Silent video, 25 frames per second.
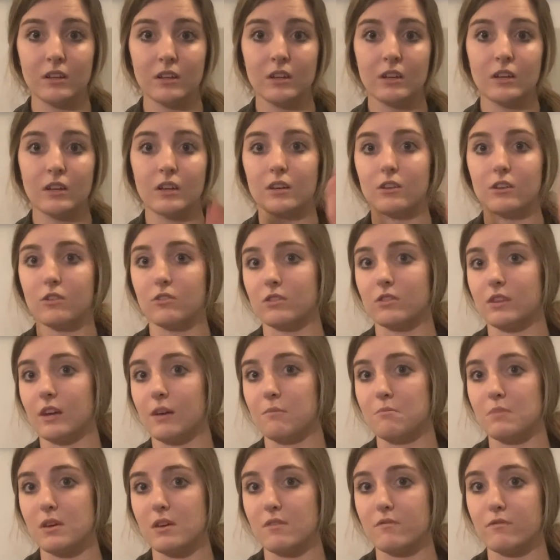And you're in that
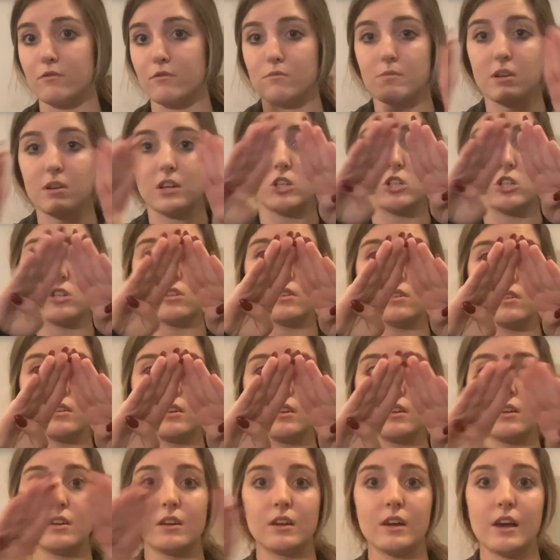B formation.
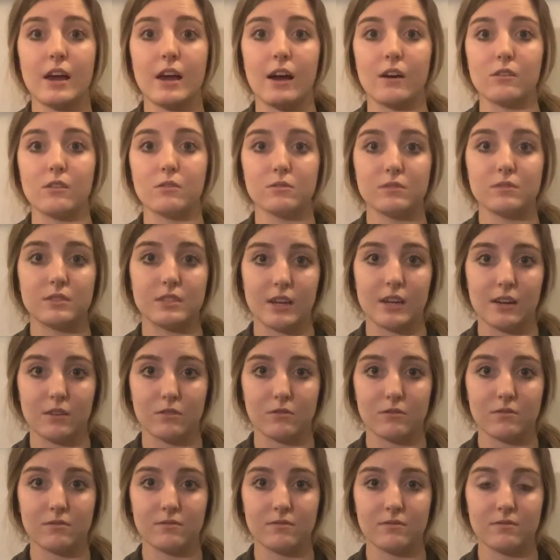Out, down.
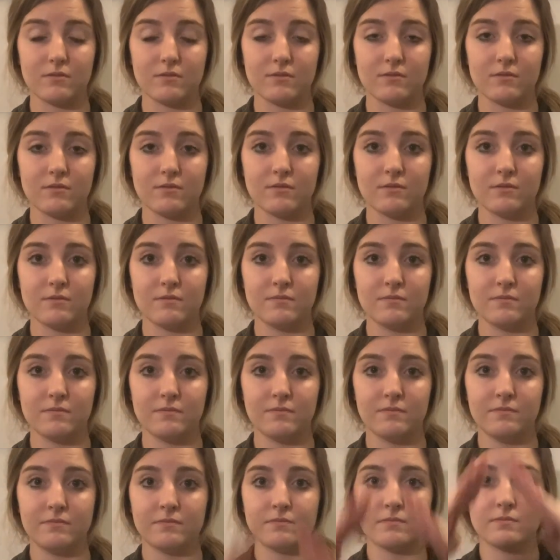
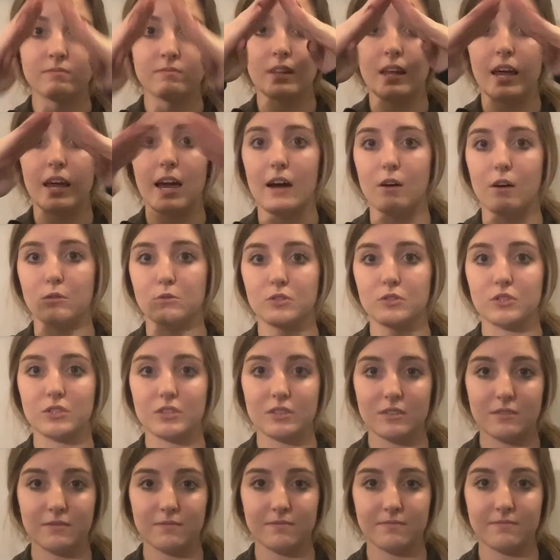House.
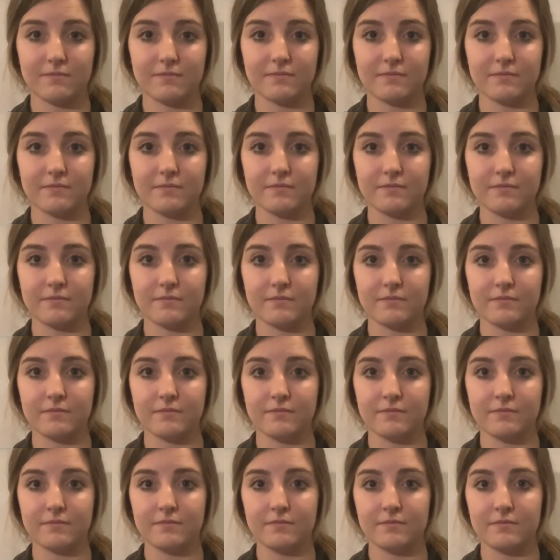
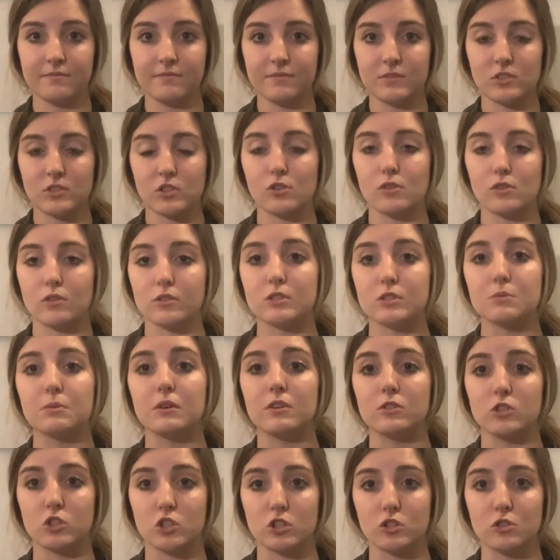So you could spell
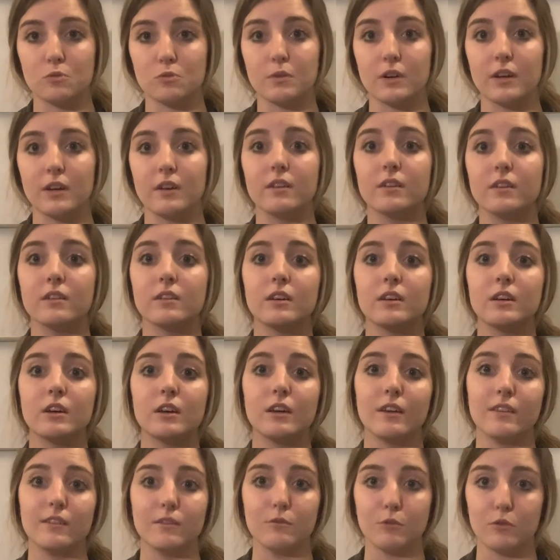gingerbread and
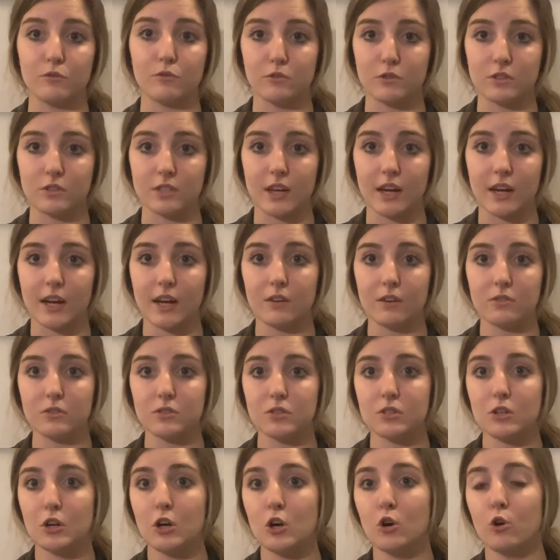then refer to house,
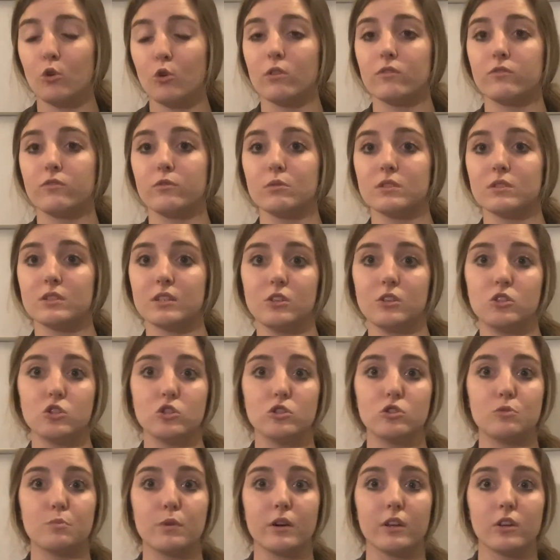or if you want to say
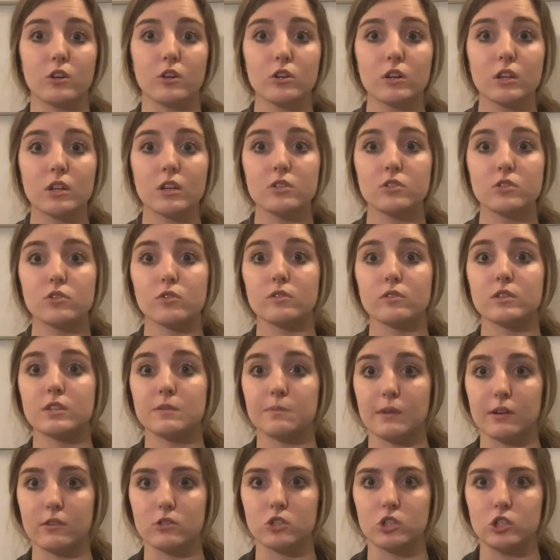gingerbread cookies, you could
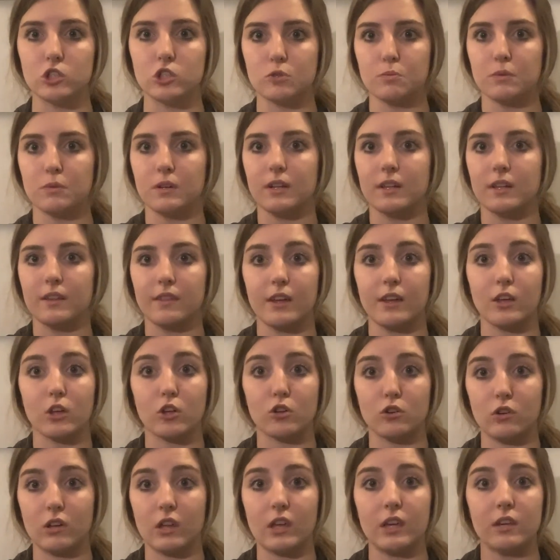spell gingerbread and then
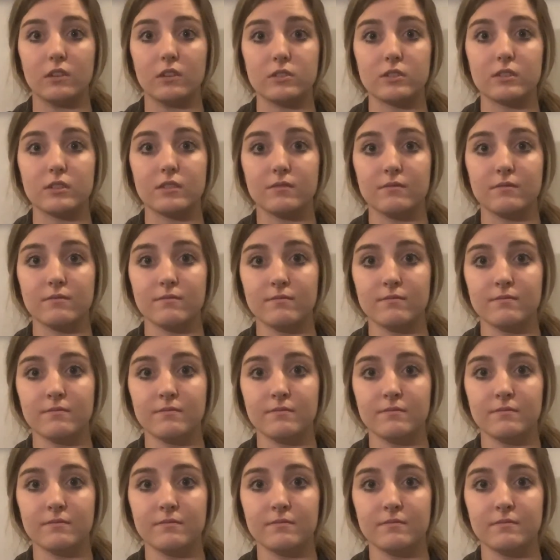cookies.
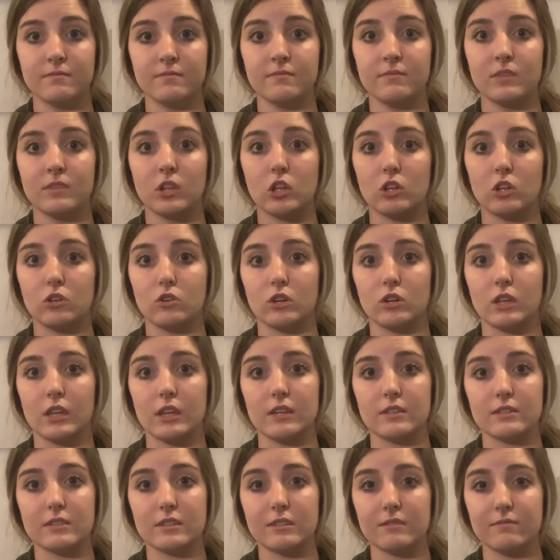Cookies.